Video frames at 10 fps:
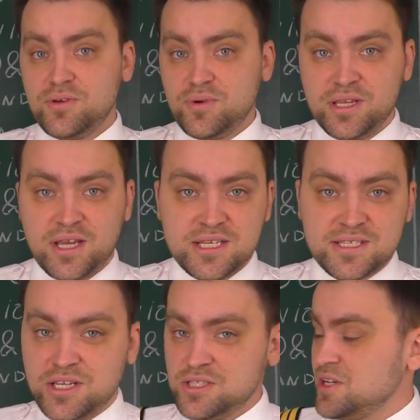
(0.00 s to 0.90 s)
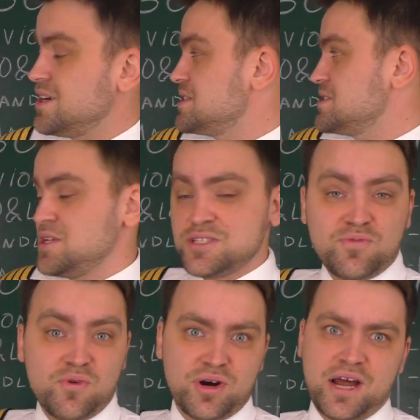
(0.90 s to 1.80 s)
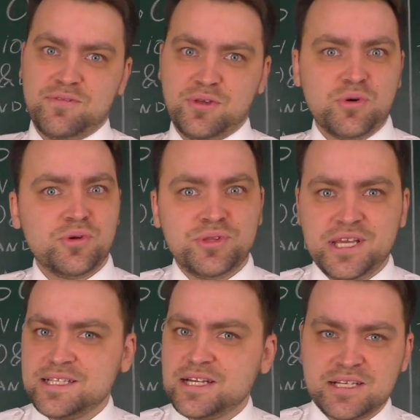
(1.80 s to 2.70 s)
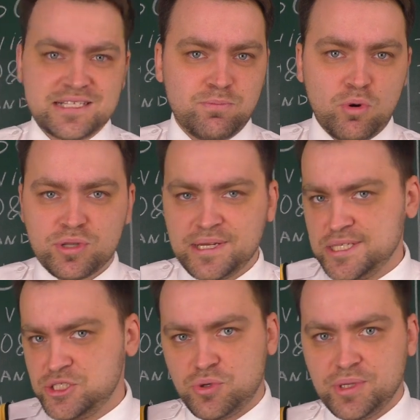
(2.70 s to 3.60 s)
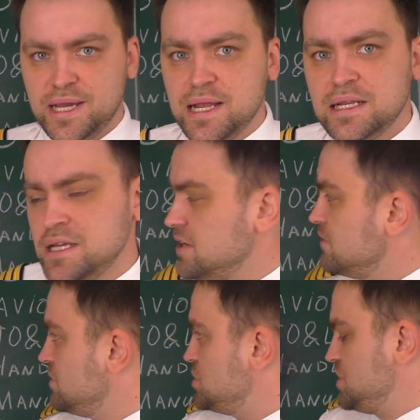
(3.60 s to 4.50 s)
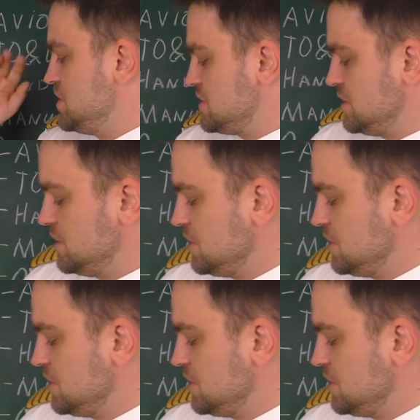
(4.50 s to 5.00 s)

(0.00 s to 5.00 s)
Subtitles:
the way guys, ATR stands for Avion de Transport Regional, which is in